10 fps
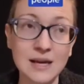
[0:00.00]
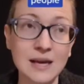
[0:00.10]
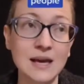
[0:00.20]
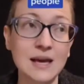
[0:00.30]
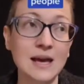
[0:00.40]

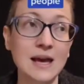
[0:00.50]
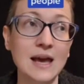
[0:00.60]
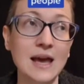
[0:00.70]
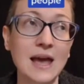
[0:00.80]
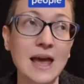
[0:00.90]
and
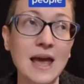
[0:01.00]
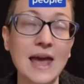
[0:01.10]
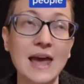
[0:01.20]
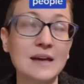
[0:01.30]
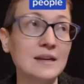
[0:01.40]

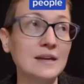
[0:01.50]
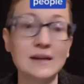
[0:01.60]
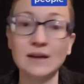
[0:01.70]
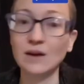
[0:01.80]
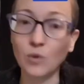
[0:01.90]
we're going
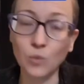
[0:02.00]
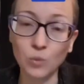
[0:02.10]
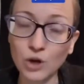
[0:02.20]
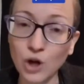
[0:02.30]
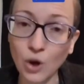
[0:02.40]
back and
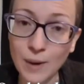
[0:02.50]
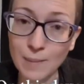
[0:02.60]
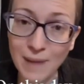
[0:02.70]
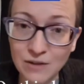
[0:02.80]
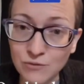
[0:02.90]
forth at each
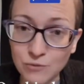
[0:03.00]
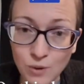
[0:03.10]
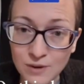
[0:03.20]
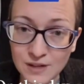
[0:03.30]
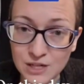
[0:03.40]
other,
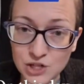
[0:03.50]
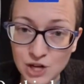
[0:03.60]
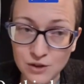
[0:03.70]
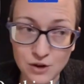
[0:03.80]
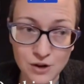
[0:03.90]
attacking
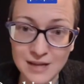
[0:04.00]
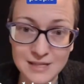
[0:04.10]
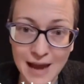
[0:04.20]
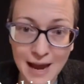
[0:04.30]
people